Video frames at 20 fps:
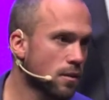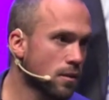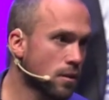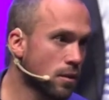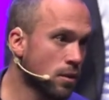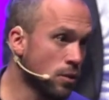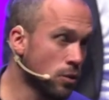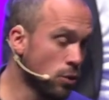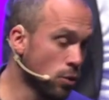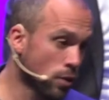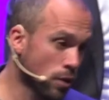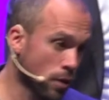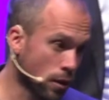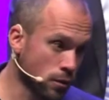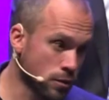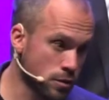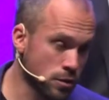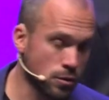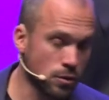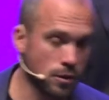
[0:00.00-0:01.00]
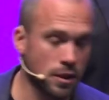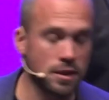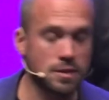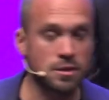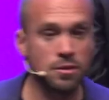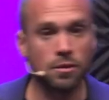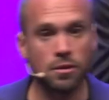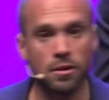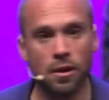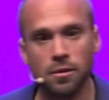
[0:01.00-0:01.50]
You're going to do this,
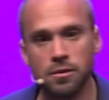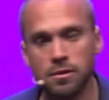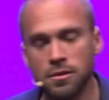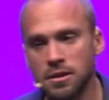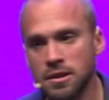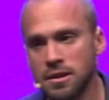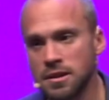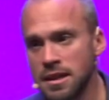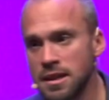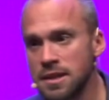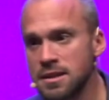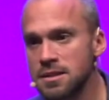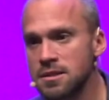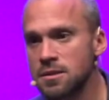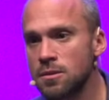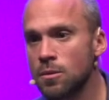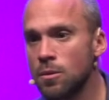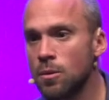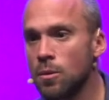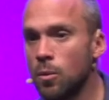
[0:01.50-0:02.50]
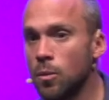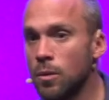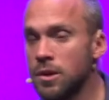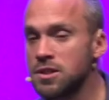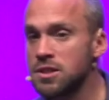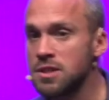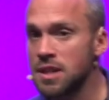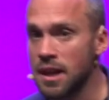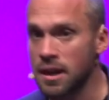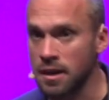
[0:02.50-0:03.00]
you're going to do this. We
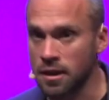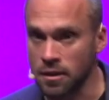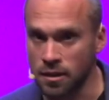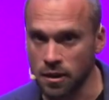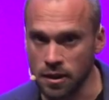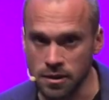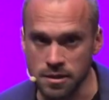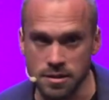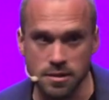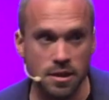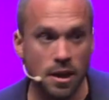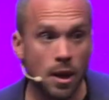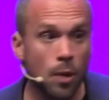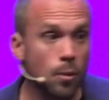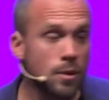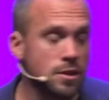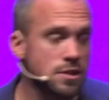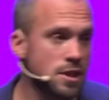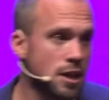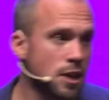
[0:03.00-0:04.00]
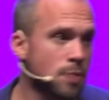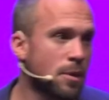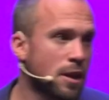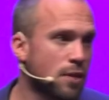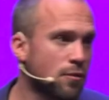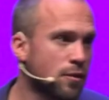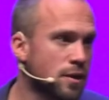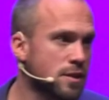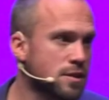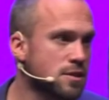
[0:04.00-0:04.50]
share the cost and we share the
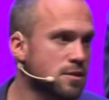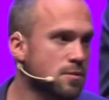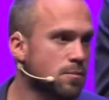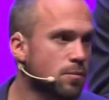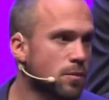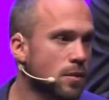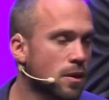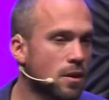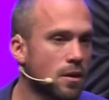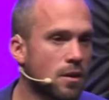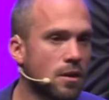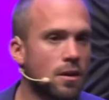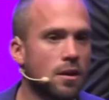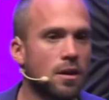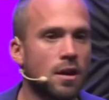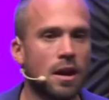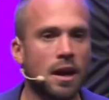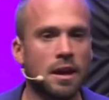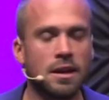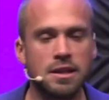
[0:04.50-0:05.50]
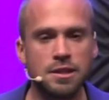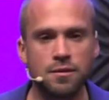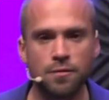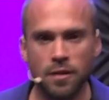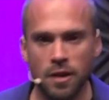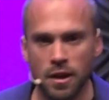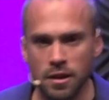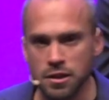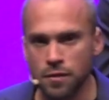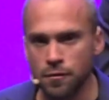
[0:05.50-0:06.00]
benefits. And this
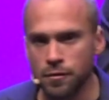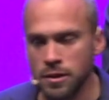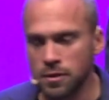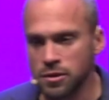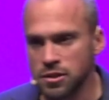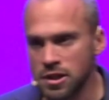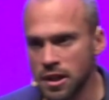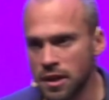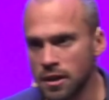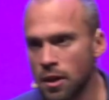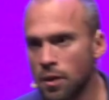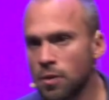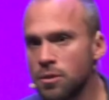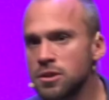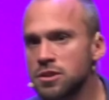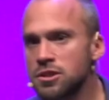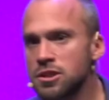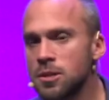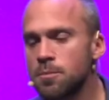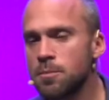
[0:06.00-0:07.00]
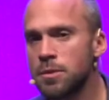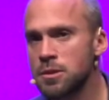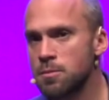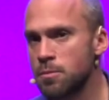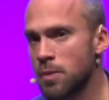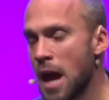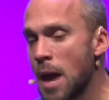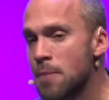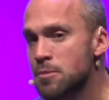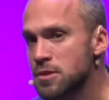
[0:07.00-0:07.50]
philosophy of shared ownership is
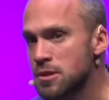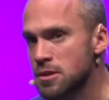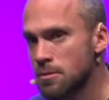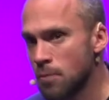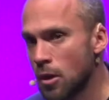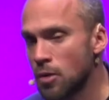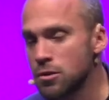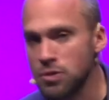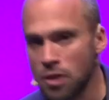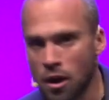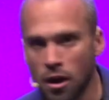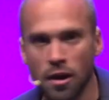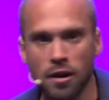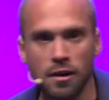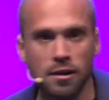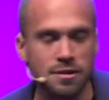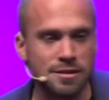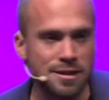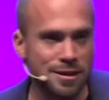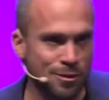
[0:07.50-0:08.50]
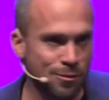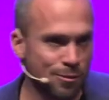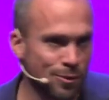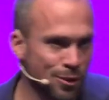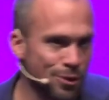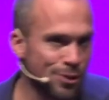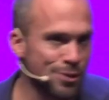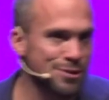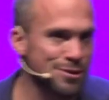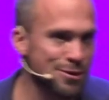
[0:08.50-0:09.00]
perhaps the most hardest and but
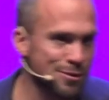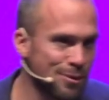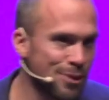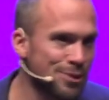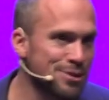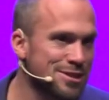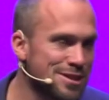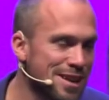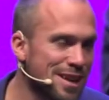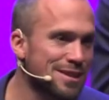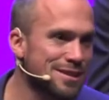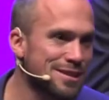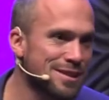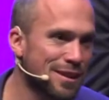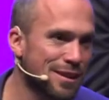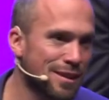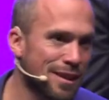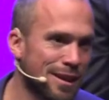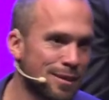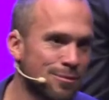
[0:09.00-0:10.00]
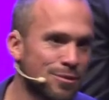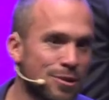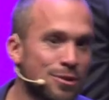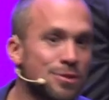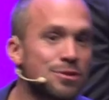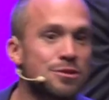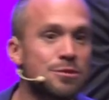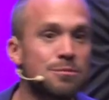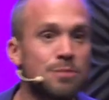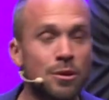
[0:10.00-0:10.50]
also most challenging thing, but
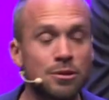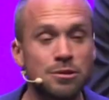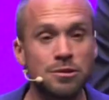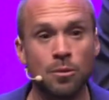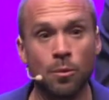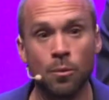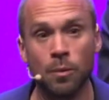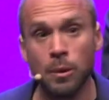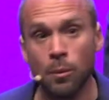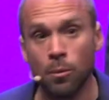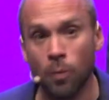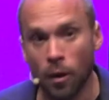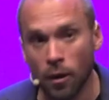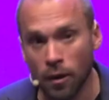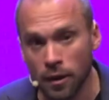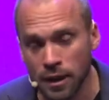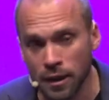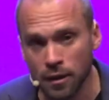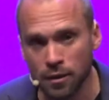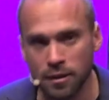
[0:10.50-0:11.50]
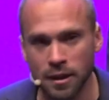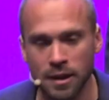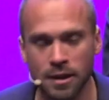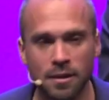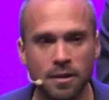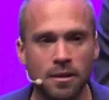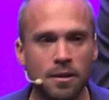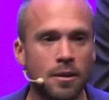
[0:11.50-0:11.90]
also most rewarding thing.